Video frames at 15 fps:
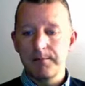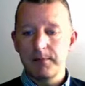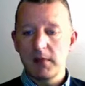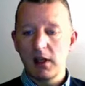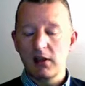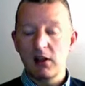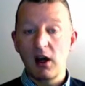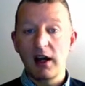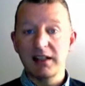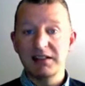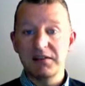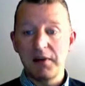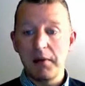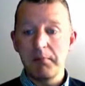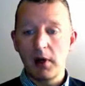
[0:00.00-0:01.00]
at the
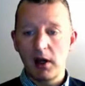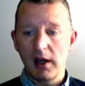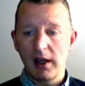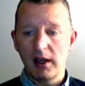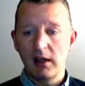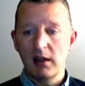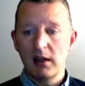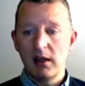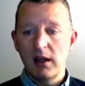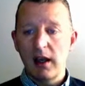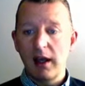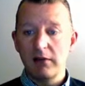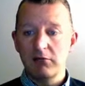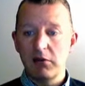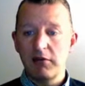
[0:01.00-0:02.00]
height of empire
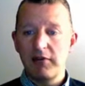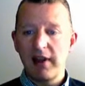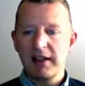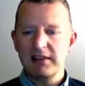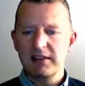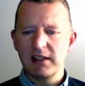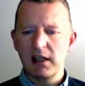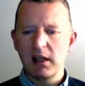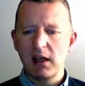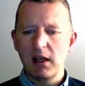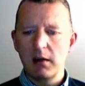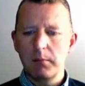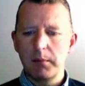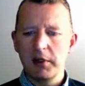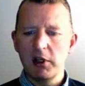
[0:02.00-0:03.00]
and reflecting
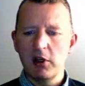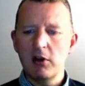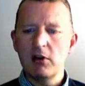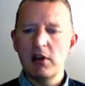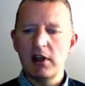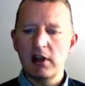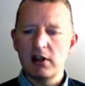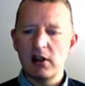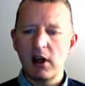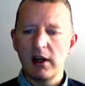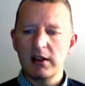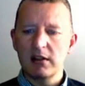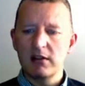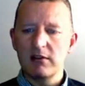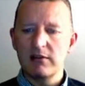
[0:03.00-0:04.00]
a peculiar
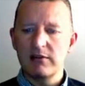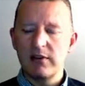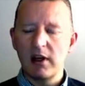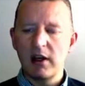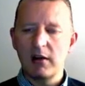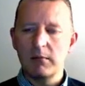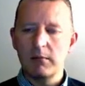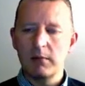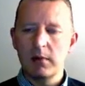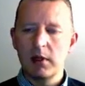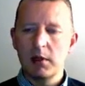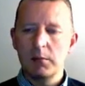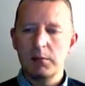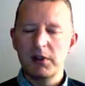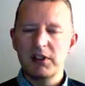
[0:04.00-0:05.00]
kind of
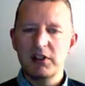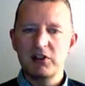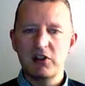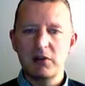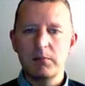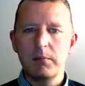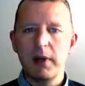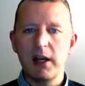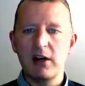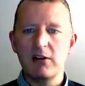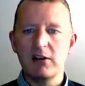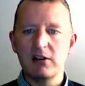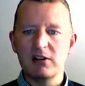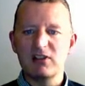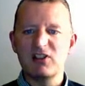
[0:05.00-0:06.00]
British
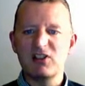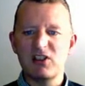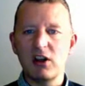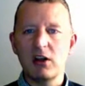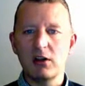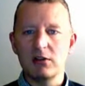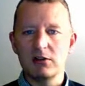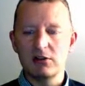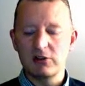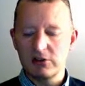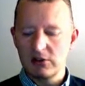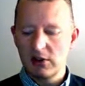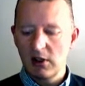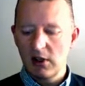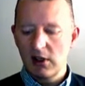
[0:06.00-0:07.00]
imperial
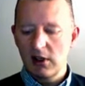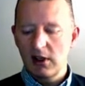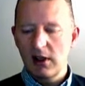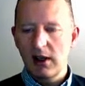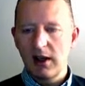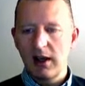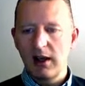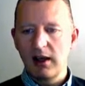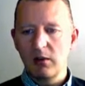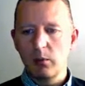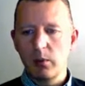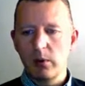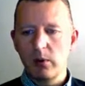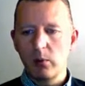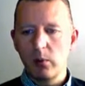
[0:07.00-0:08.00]
stance,
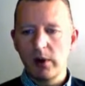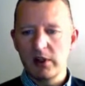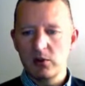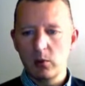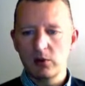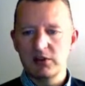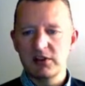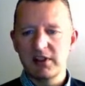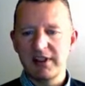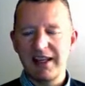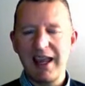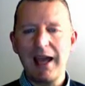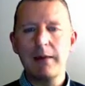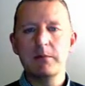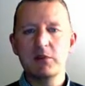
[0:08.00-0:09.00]
which
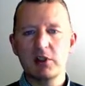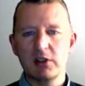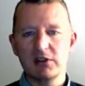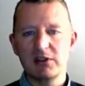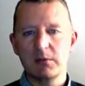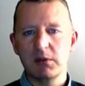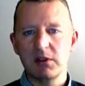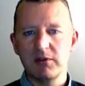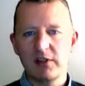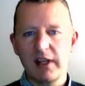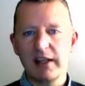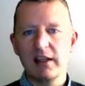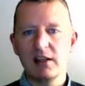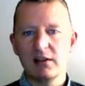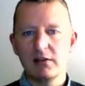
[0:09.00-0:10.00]
wanted to capture some of
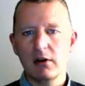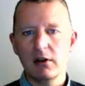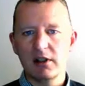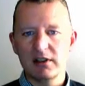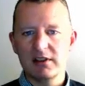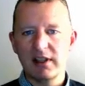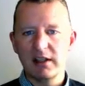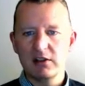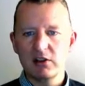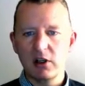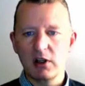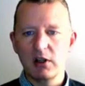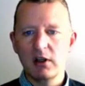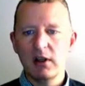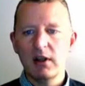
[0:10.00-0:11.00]
the vernacular
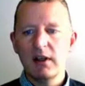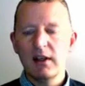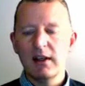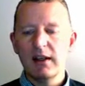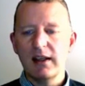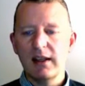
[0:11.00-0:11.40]
architecture